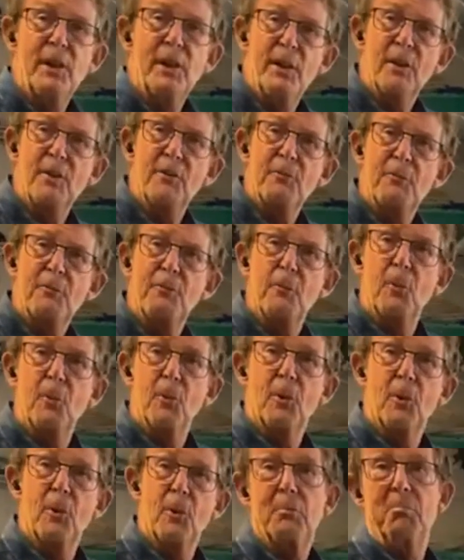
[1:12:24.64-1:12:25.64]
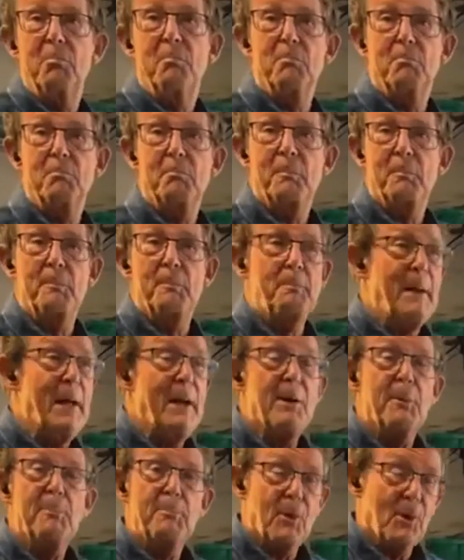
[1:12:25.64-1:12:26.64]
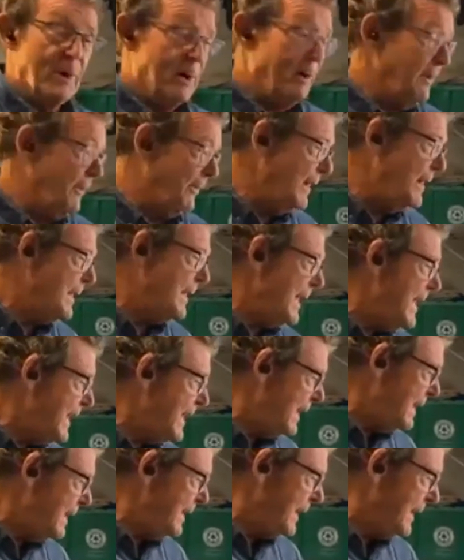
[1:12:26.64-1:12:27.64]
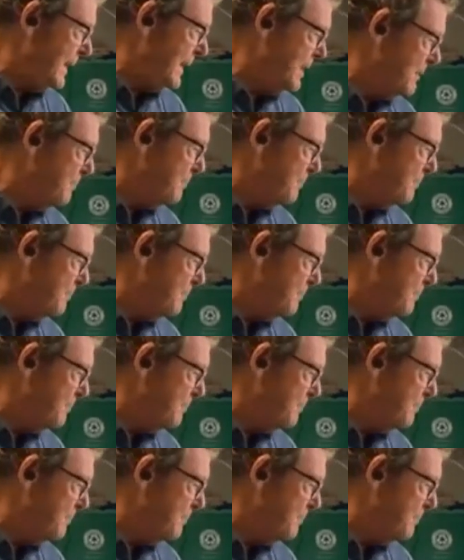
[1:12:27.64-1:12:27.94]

leave this on here for better part of the